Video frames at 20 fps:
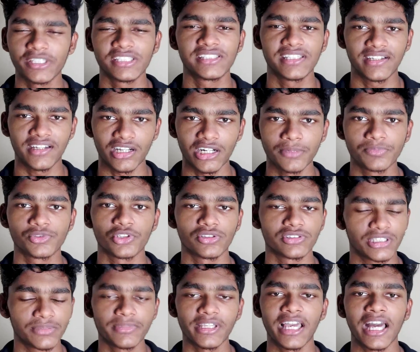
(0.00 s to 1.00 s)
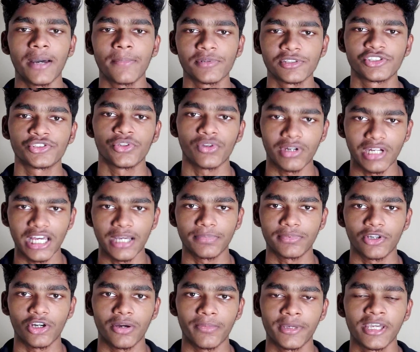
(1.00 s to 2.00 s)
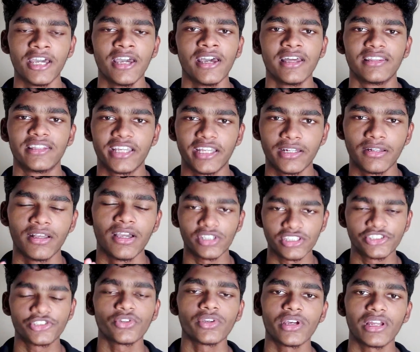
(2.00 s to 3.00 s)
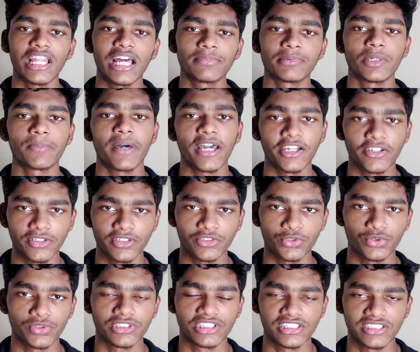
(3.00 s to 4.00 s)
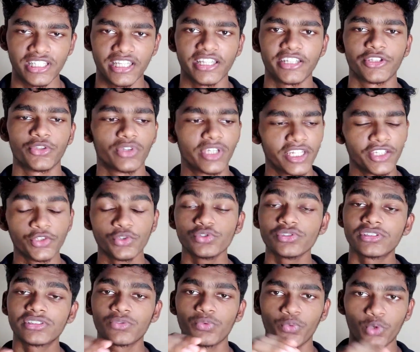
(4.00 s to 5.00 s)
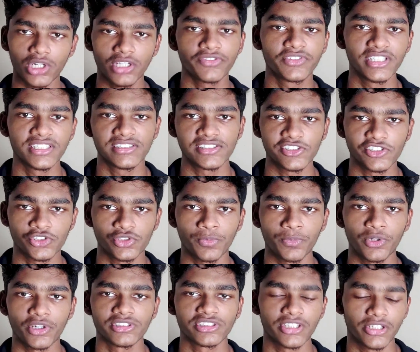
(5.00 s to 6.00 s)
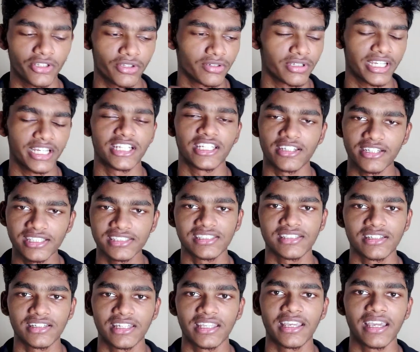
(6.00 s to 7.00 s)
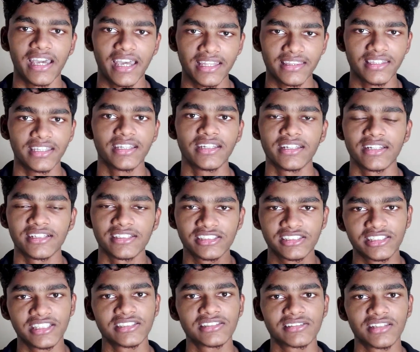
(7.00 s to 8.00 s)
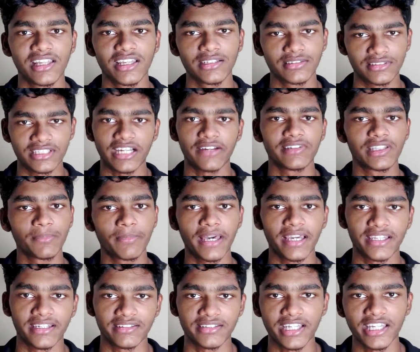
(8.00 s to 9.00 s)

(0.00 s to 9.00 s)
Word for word: PC corrupts or something happens to your laptop, then to restore your laptop back into its state, you can use one of these restore points that you created recently and then it is just like traveling back in